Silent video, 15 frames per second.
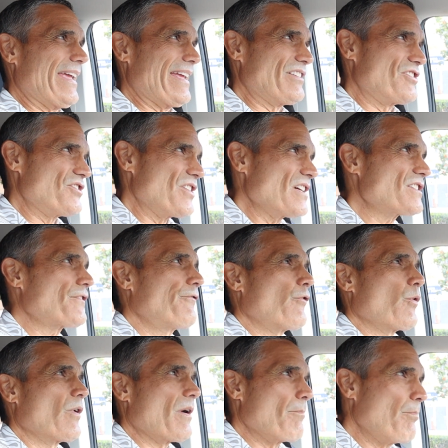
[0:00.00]
It's just
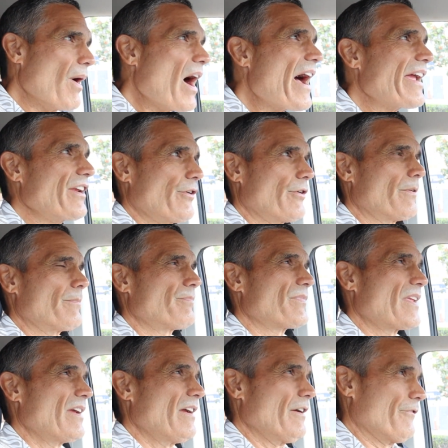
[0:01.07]
for a buyer,
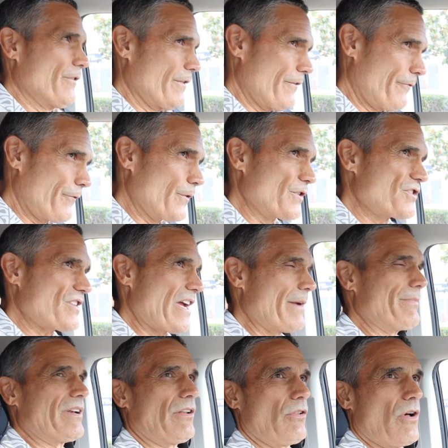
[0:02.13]
for the first
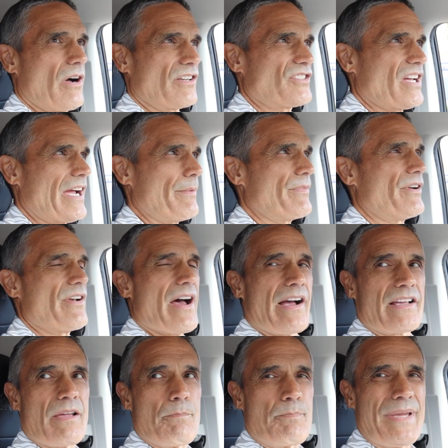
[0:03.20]
time in a long time, they're
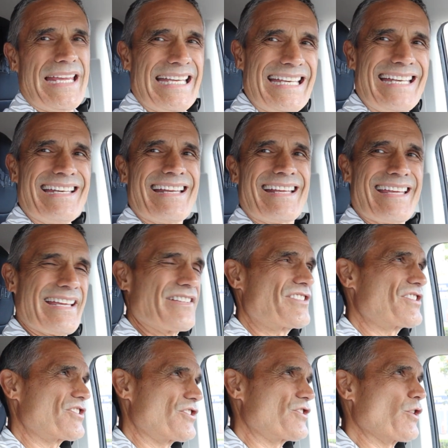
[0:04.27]
not competing
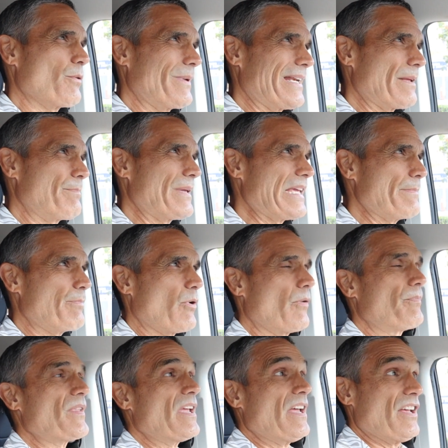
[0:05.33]
against so many
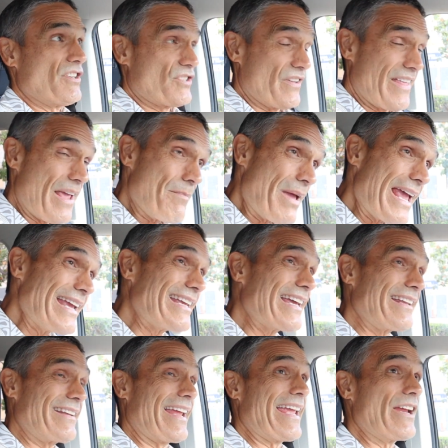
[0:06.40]
people. So they may
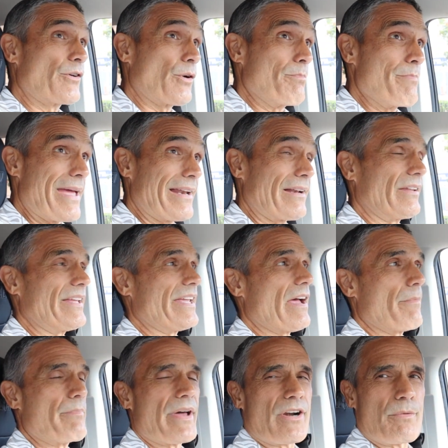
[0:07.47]
get
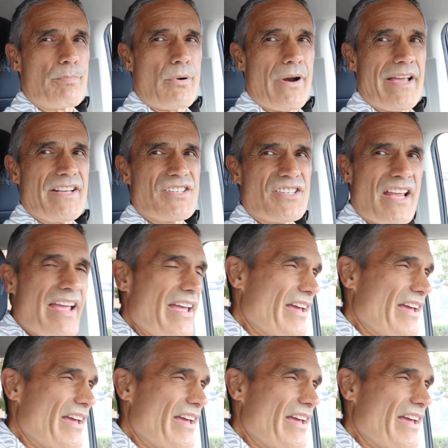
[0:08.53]
incrementally a better price.